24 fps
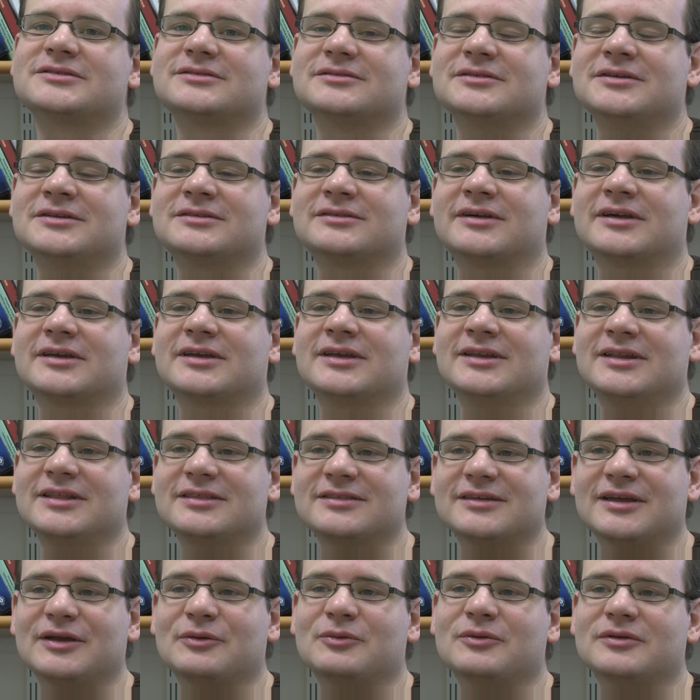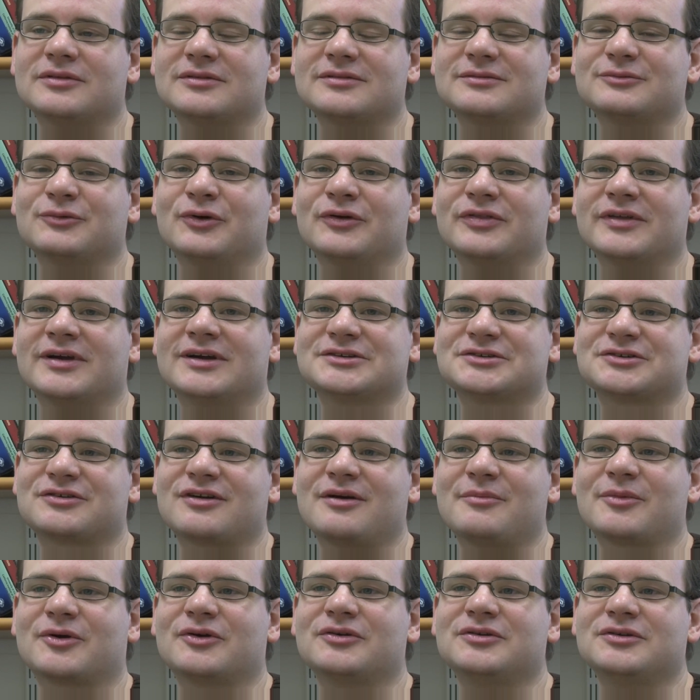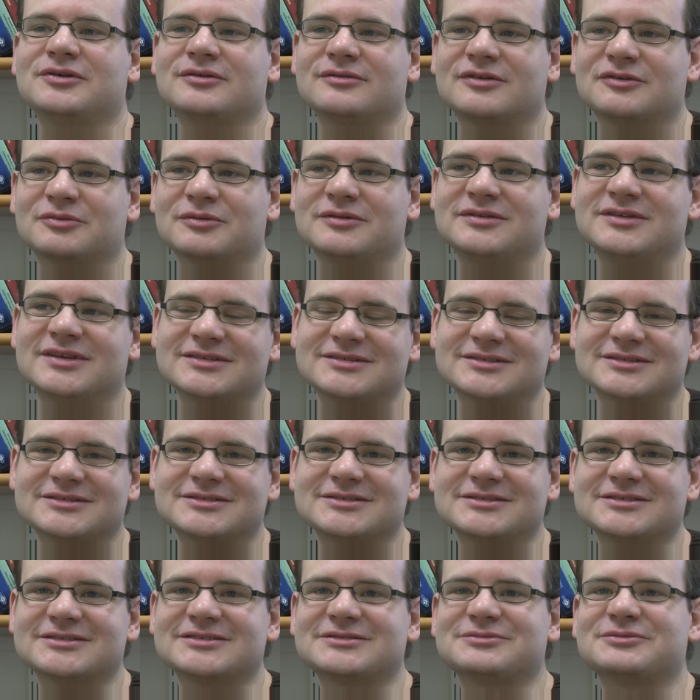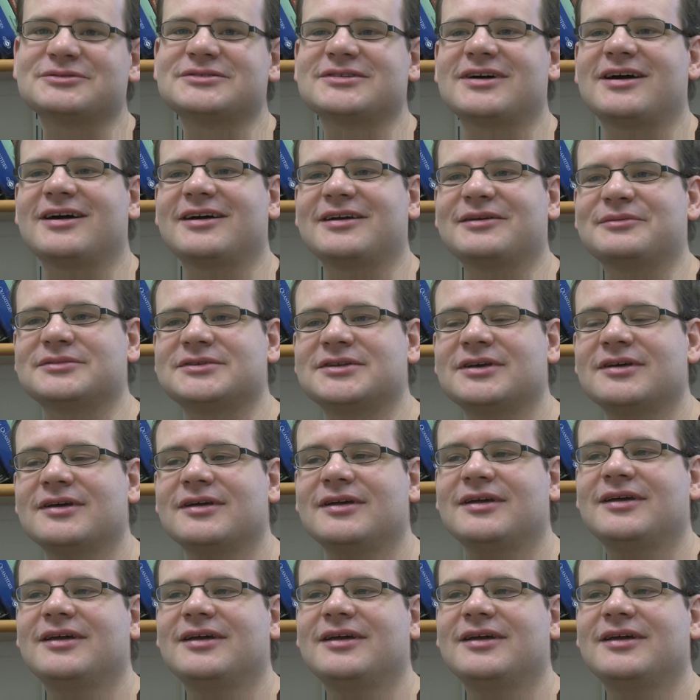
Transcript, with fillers: It's, it's, like anything with, with astronomical units, with distances, with times.